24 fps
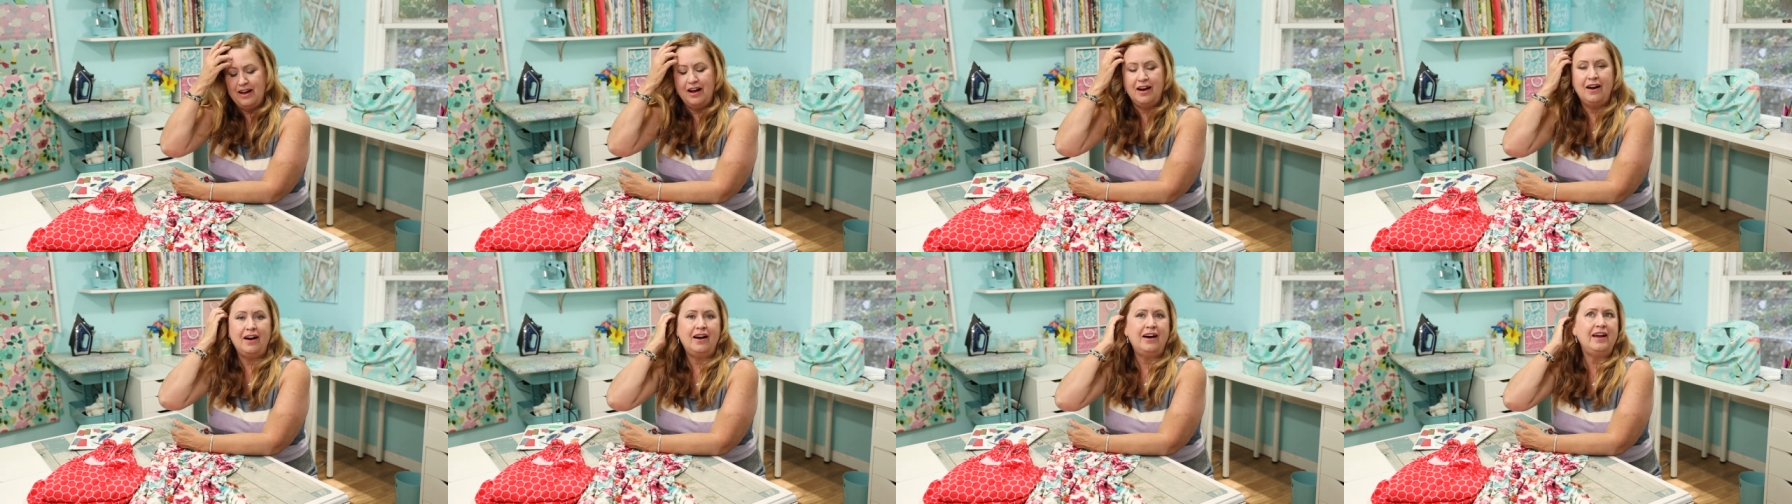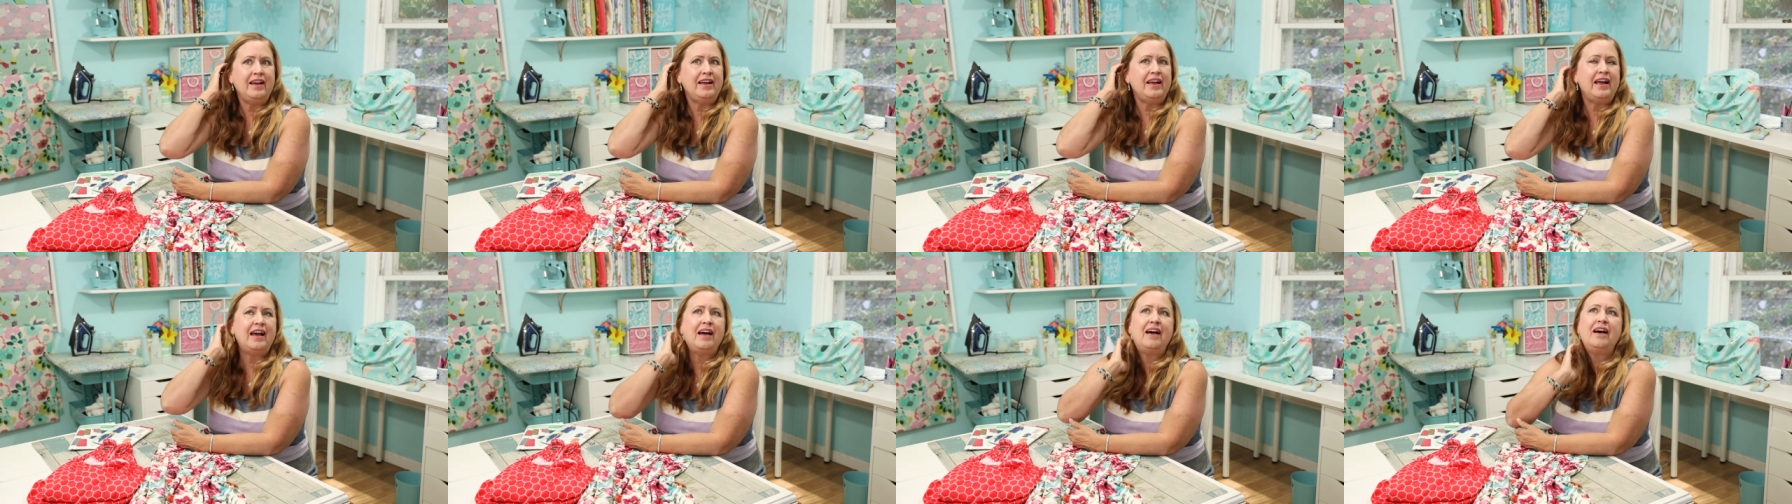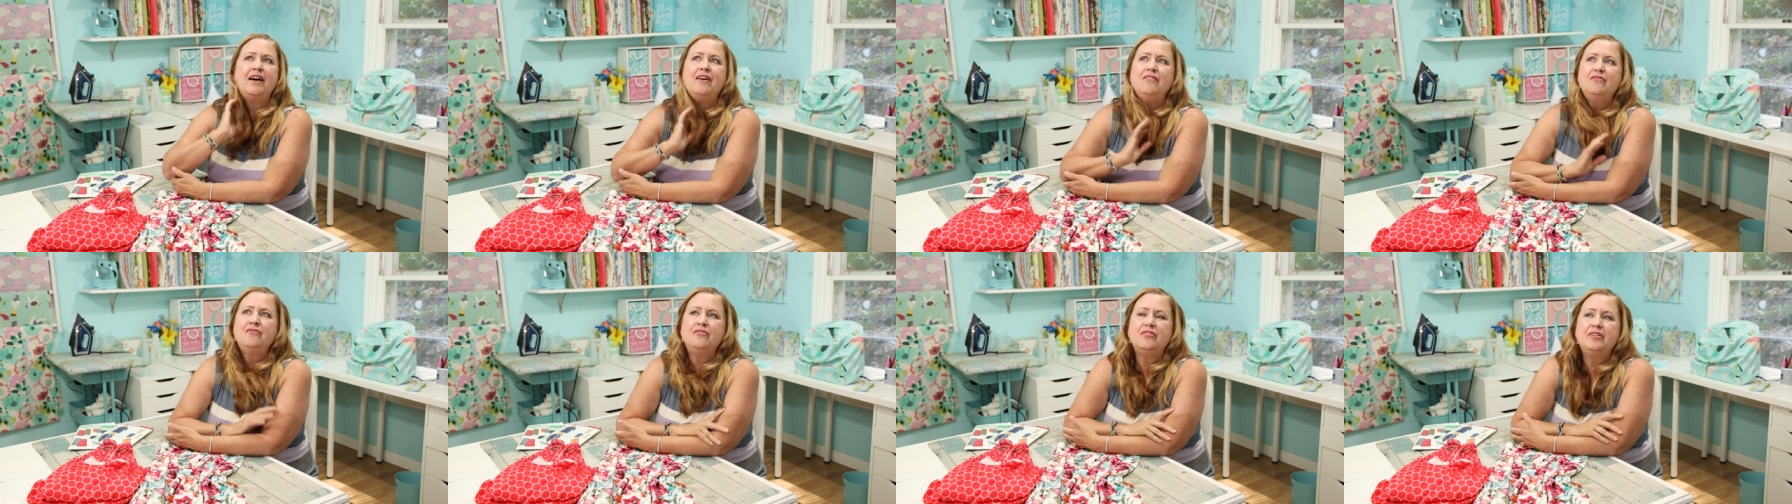I
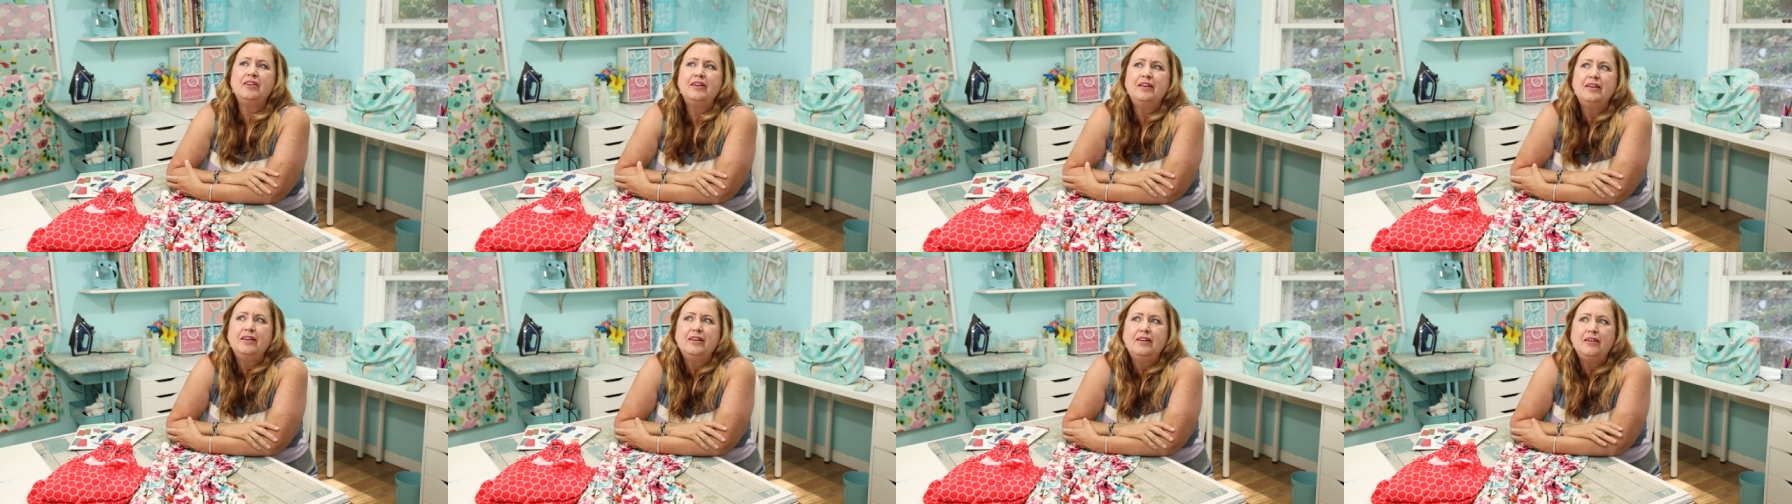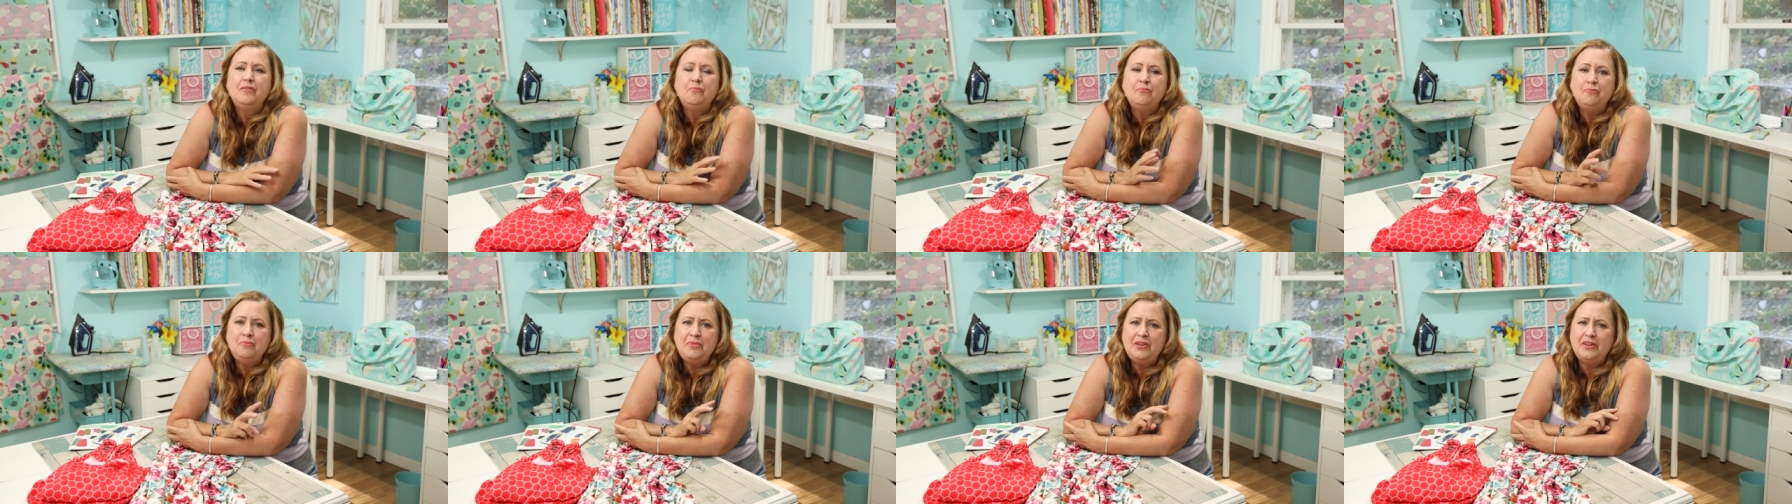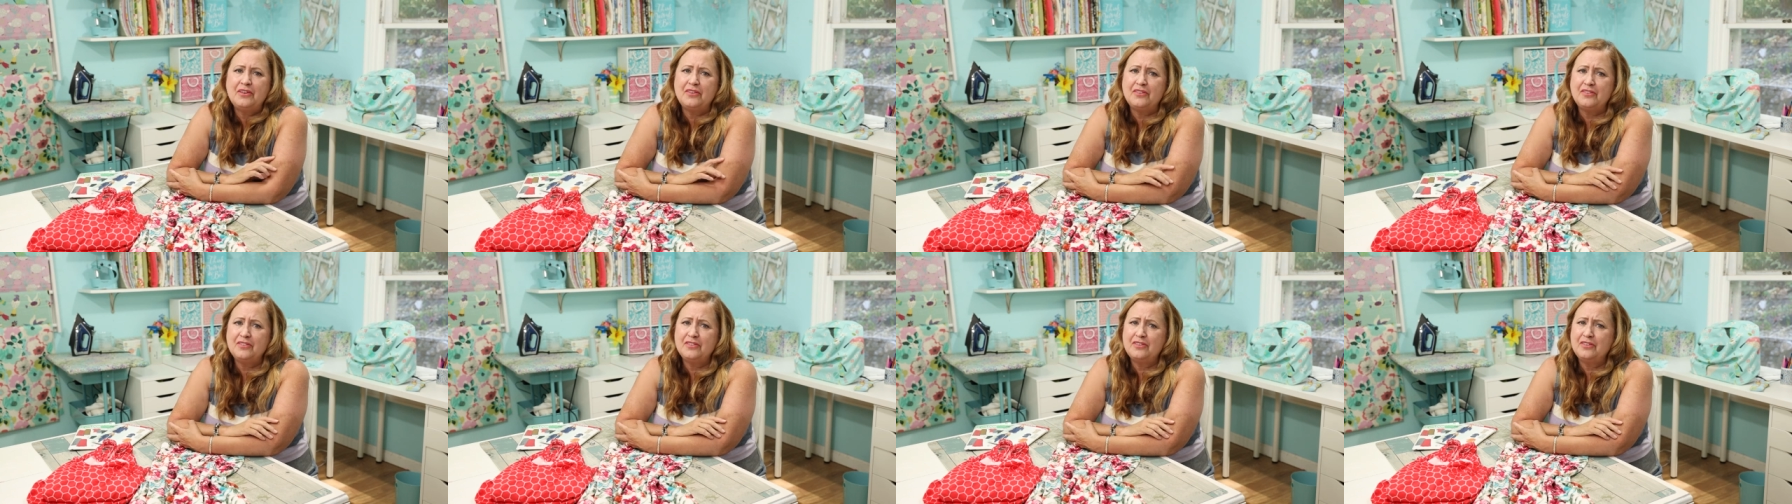have
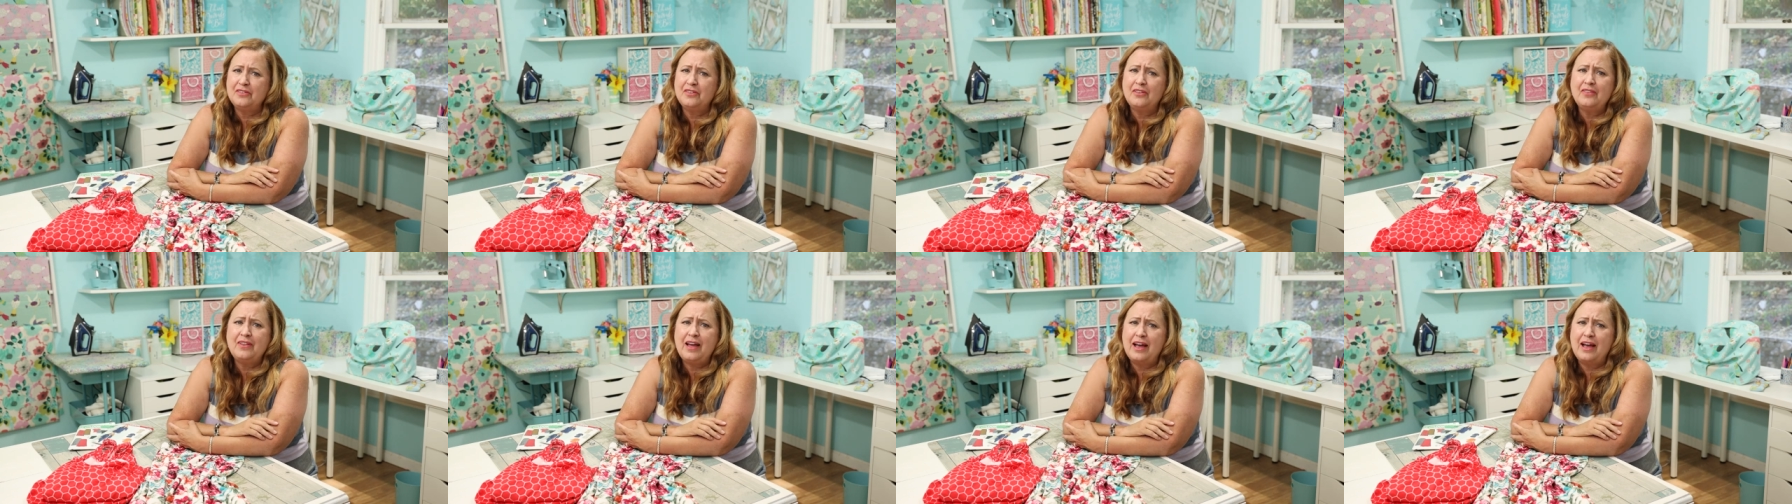missed the